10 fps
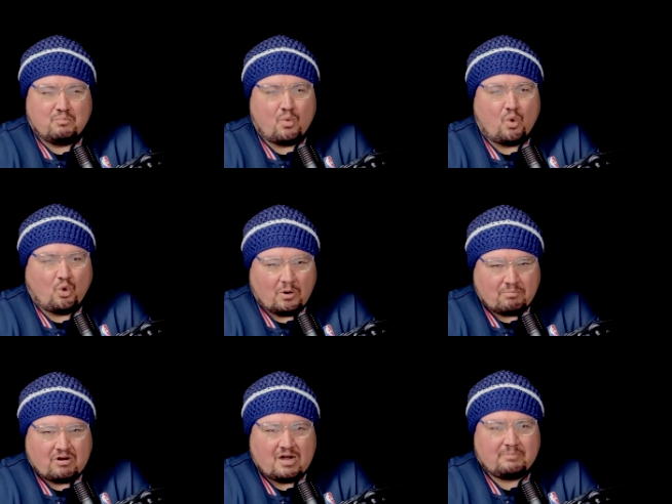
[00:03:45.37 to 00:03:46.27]

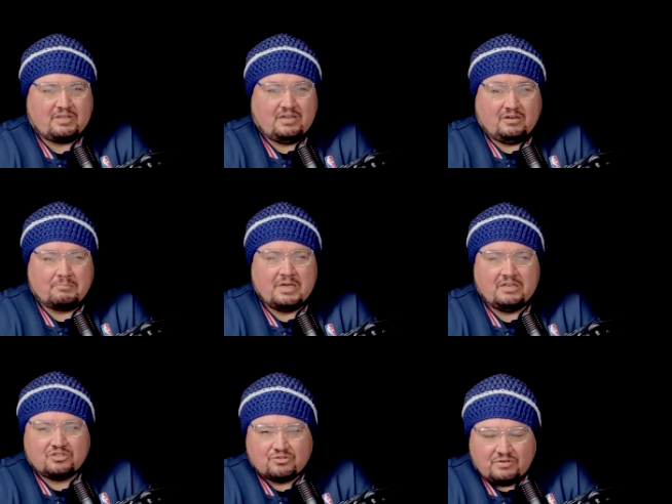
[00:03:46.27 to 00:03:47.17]
more propagated on
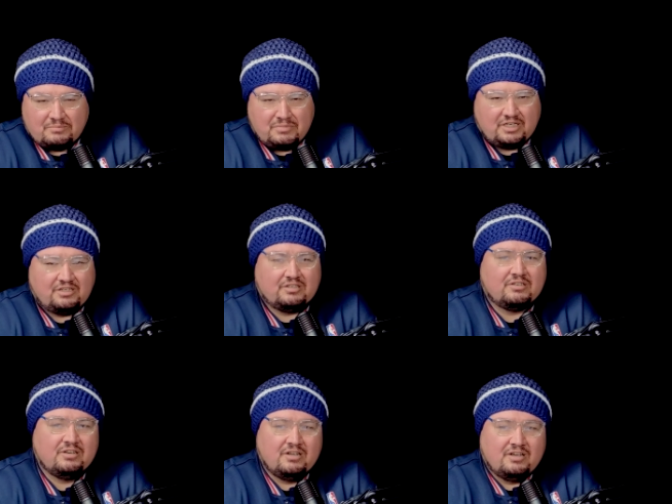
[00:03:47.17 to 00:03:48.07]
mainstream media.